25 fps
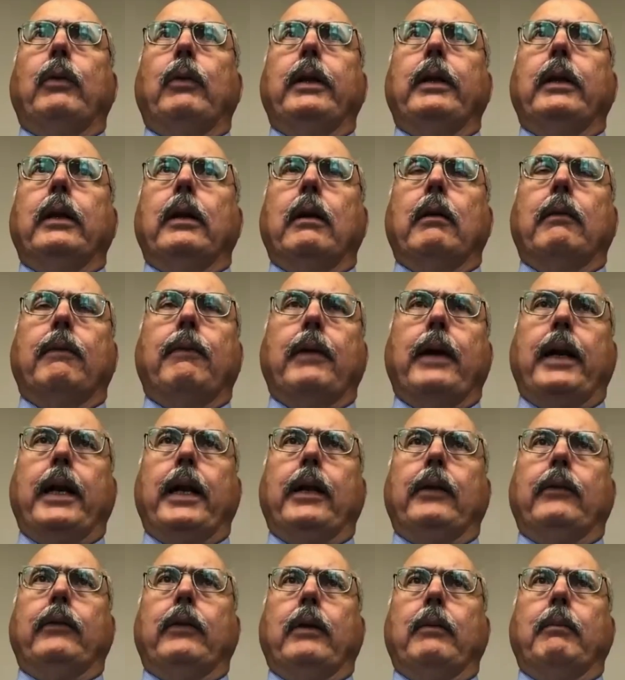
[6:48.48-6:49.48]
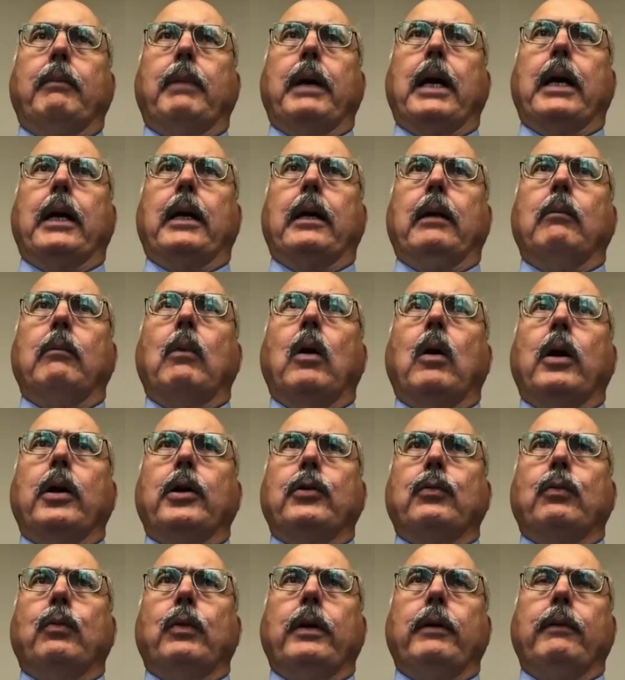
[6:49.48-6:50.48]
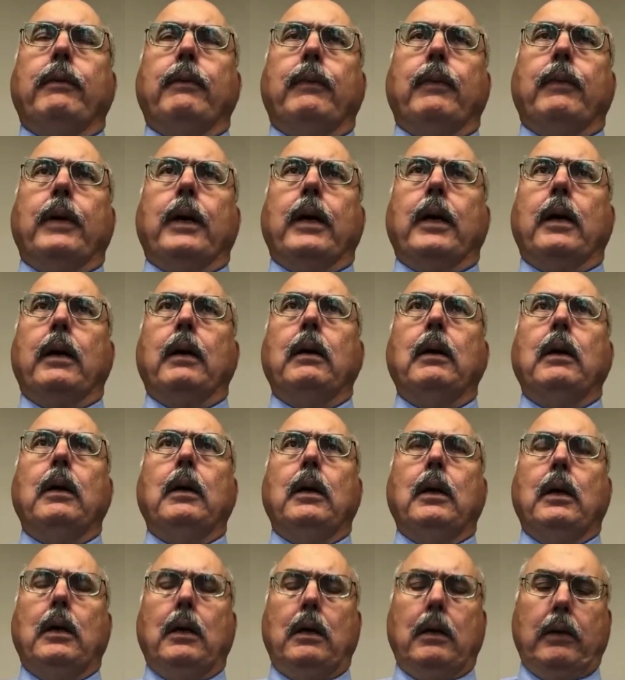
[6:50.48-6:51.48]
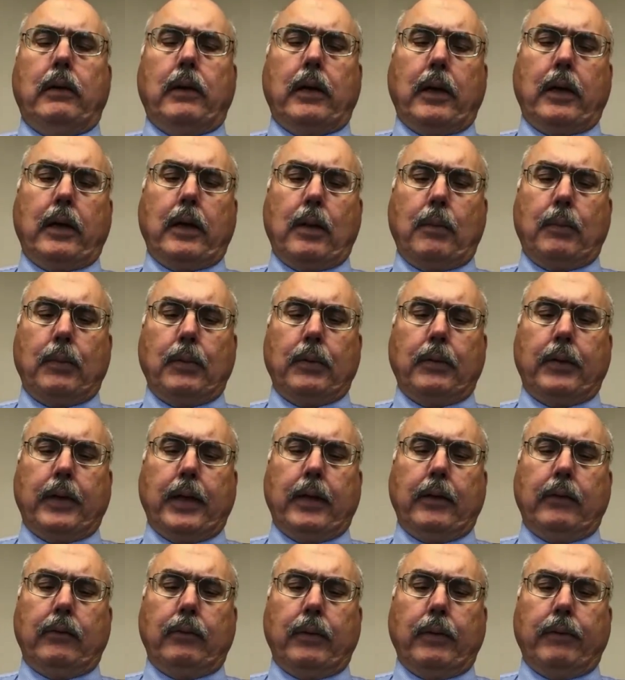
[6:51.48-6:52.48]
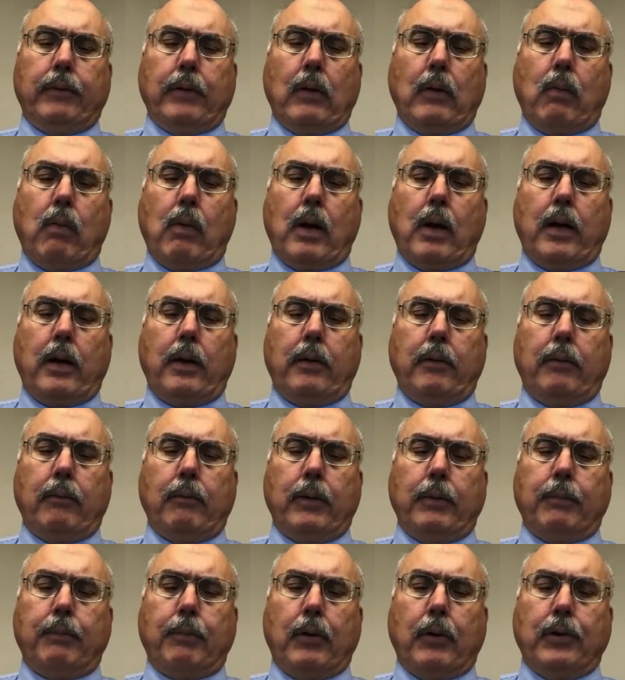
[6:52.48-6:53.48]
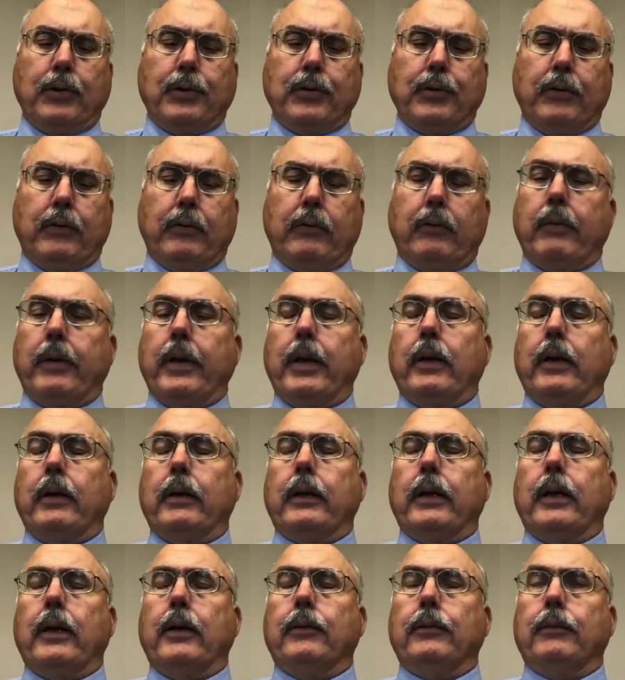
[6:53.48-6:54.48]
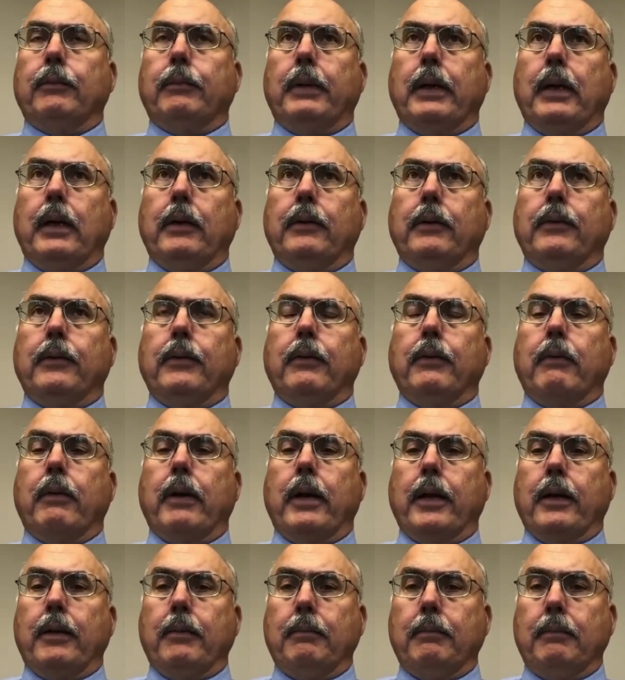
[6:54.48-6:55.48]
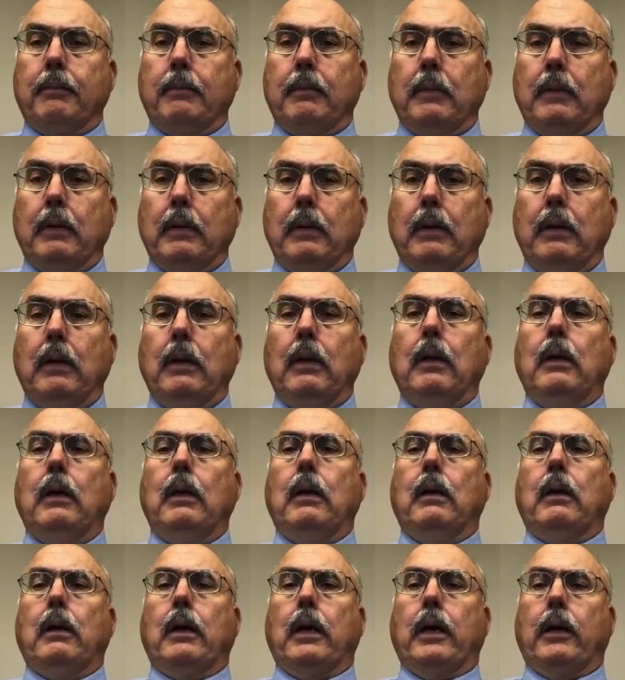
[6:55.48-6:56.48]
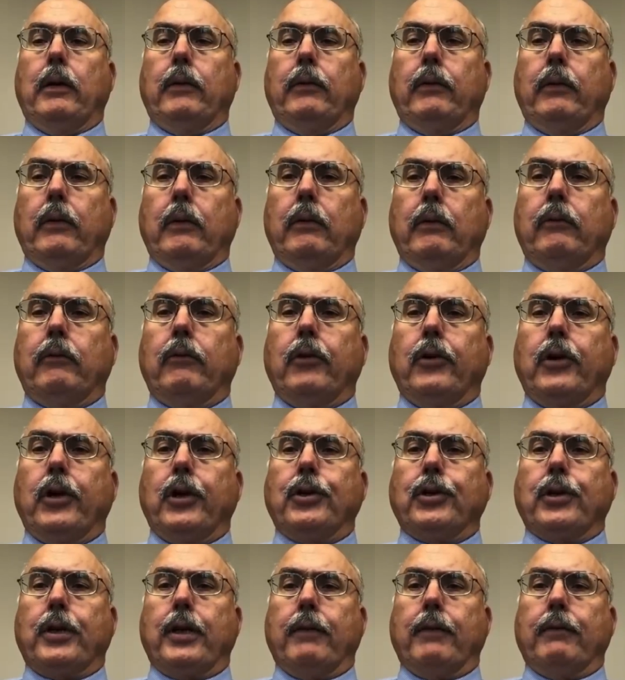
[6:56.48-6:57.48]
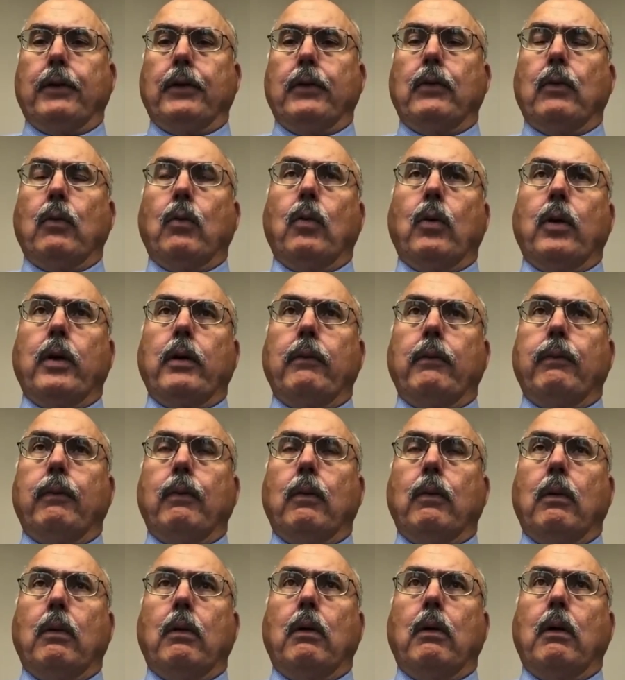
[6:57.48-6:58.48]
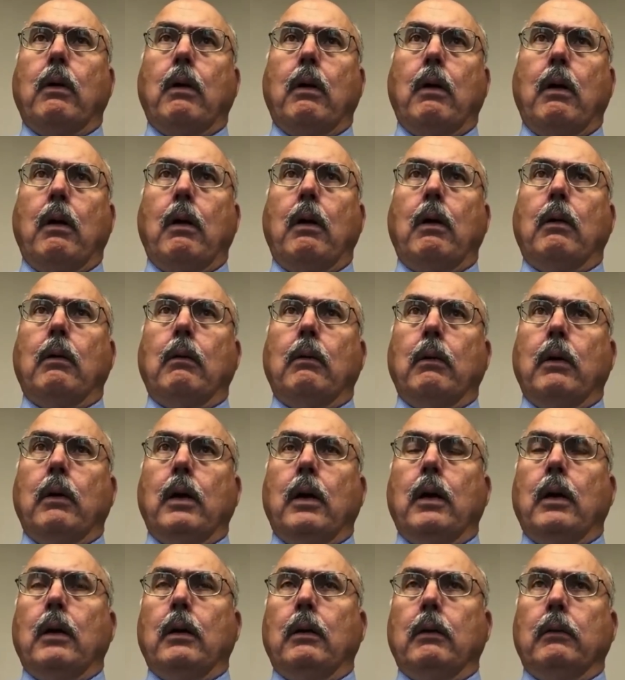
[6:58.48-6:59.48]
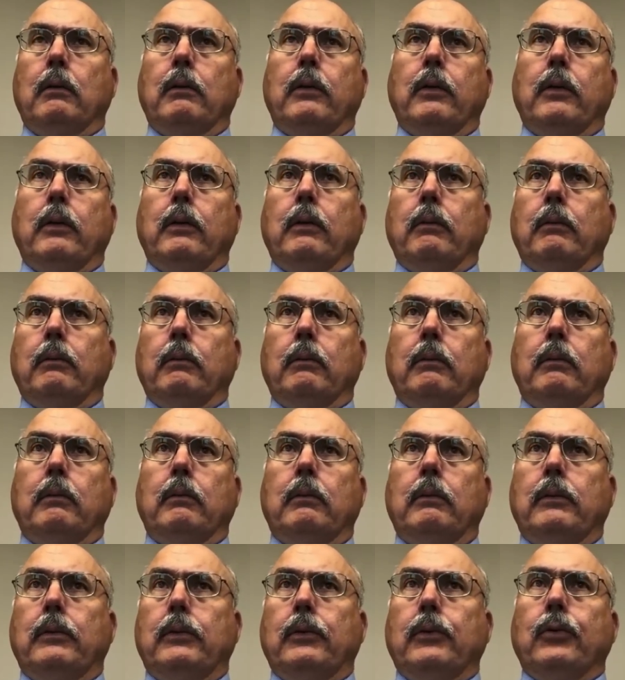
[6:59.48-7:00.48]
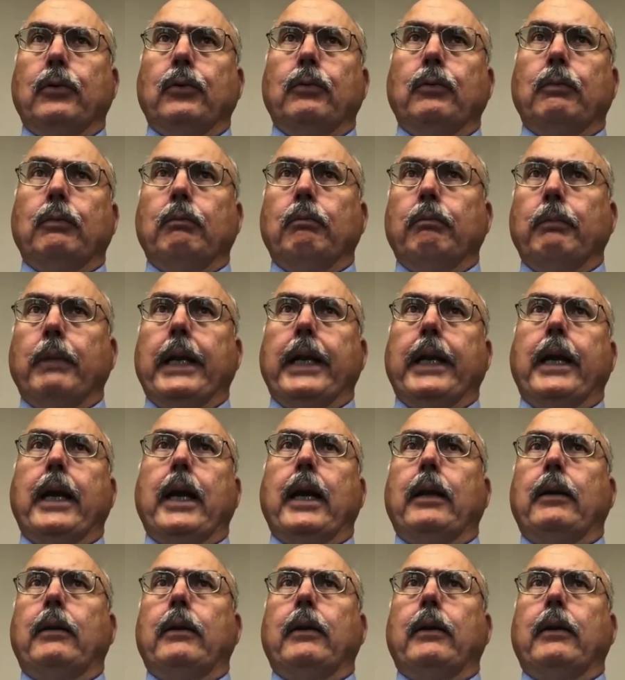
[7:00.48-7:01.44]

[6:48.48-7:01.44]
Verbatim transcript: we did our financing back in March, we've uh, done a couple of things. We've acquired, we purchased three hundred thousand pounds of uranium as a strategic inventory for our, uh, to, to mitigate